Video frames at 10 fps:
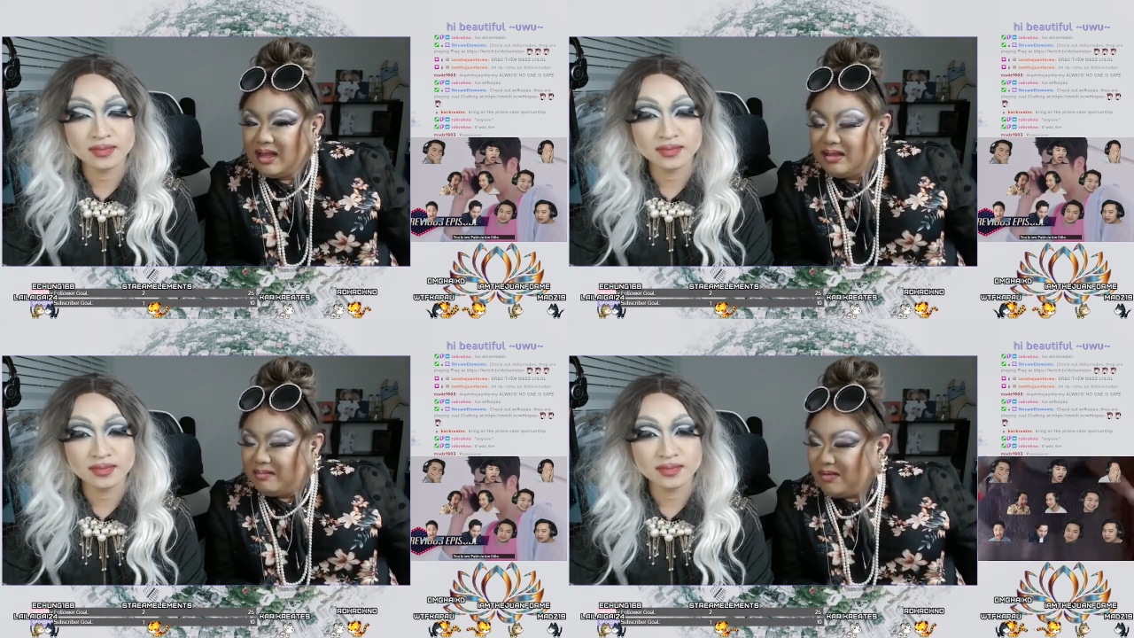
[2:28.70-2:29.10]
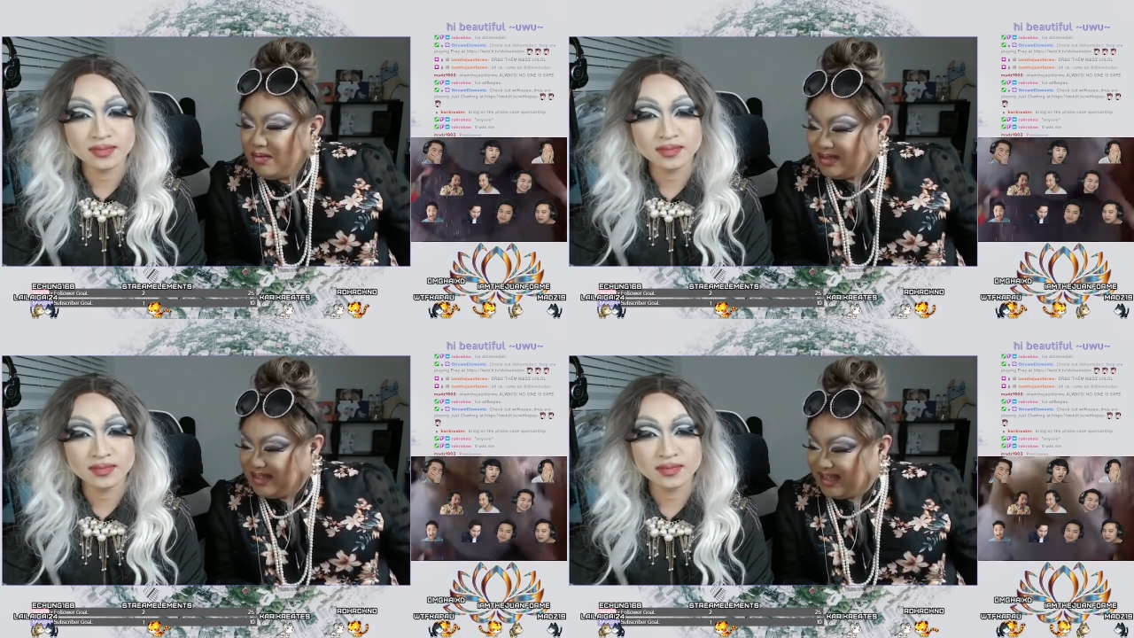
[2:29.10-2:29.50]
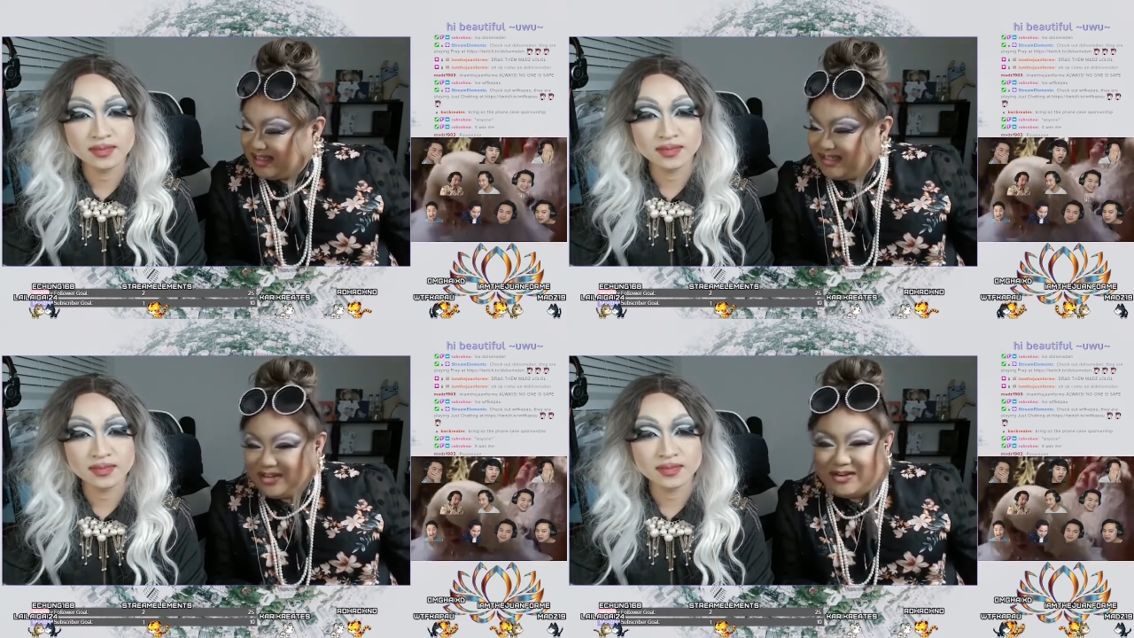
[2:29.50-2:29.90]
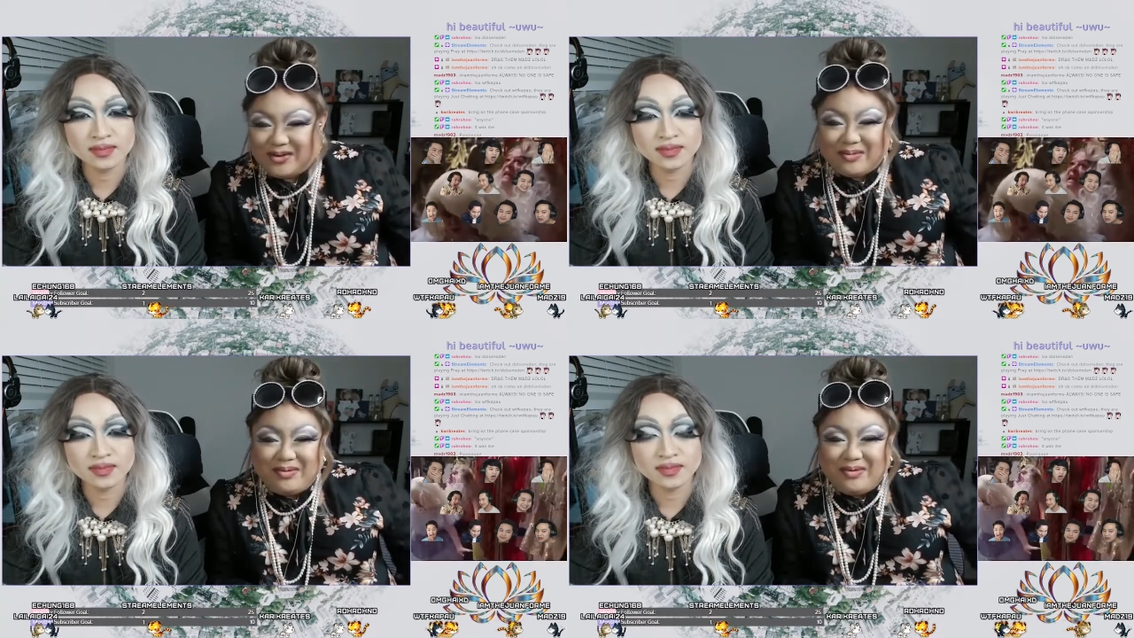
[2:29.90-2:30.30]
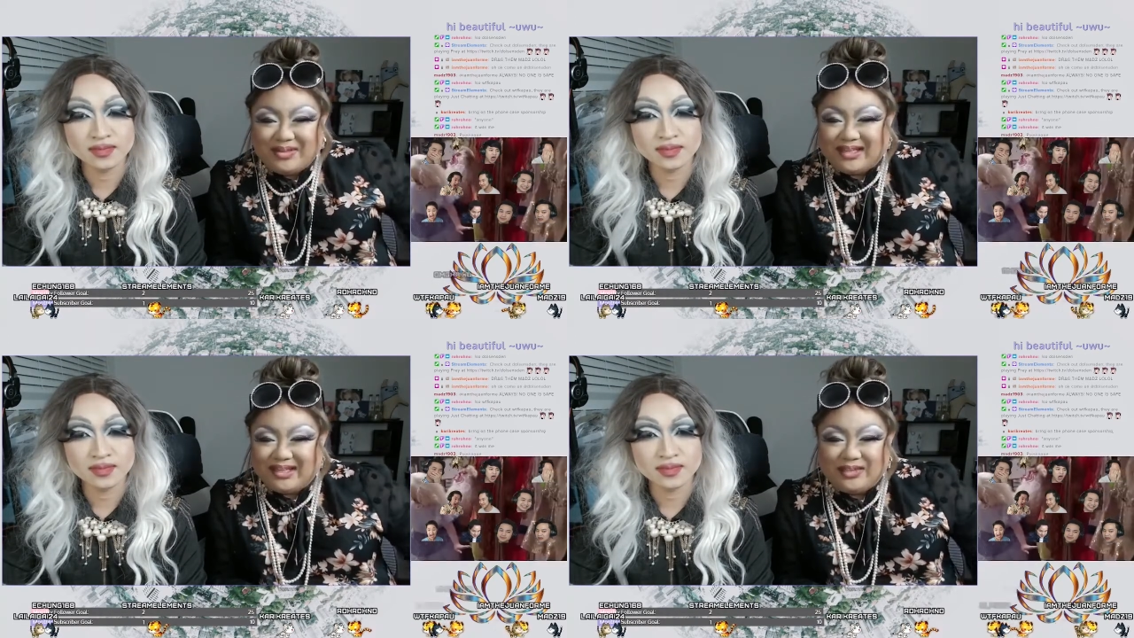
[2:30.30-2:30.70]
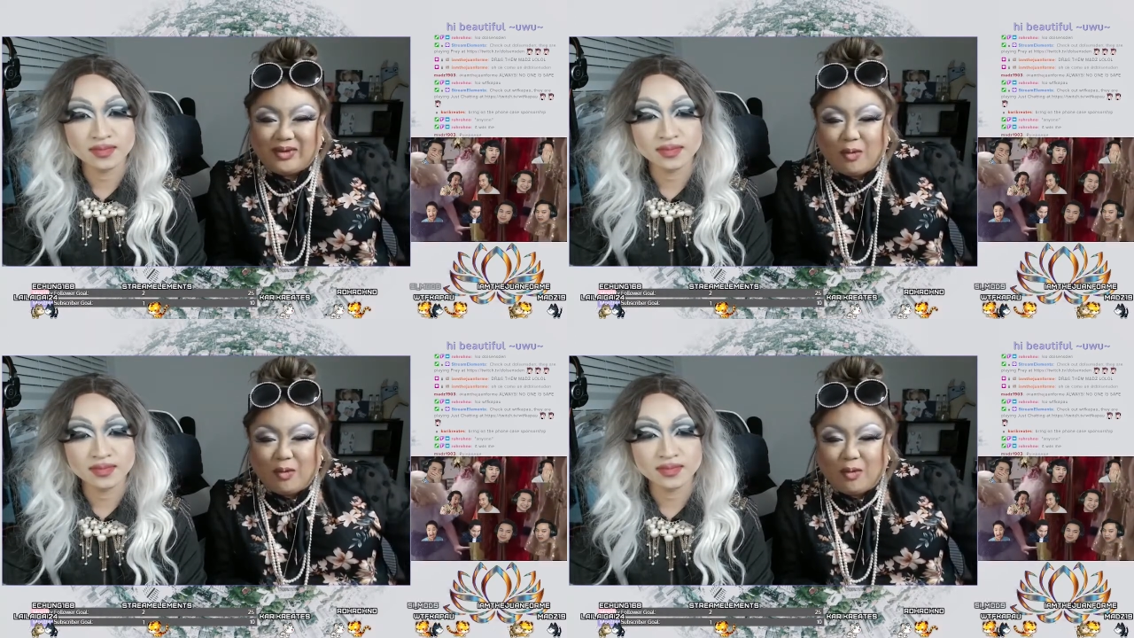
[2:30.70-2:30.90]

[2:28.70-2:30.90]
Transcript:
Speaker 1: He wants that, you know, maybe he wants that sweet. Whoa,